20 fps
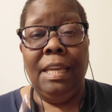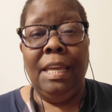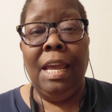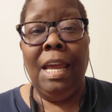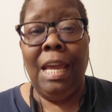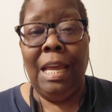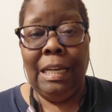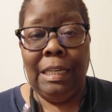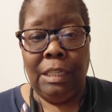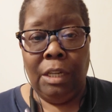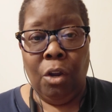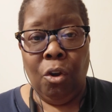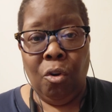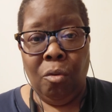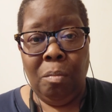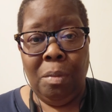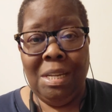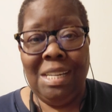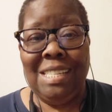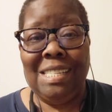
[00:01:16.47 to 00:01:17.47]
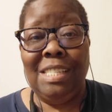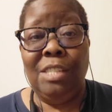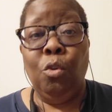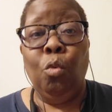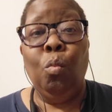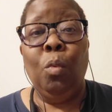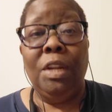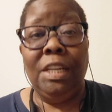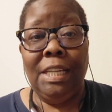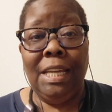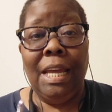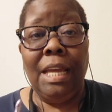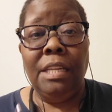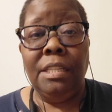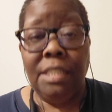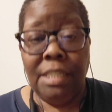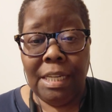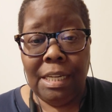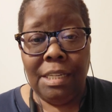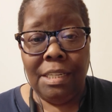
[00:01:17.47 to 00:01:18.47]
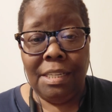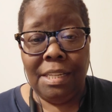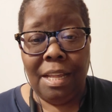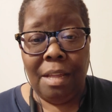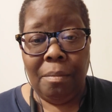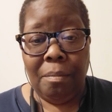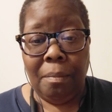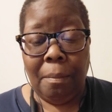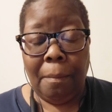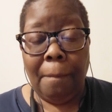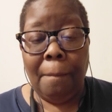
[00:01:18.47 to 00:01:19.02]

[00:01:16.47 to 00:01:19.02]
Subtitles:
can't learn because no one can teach them.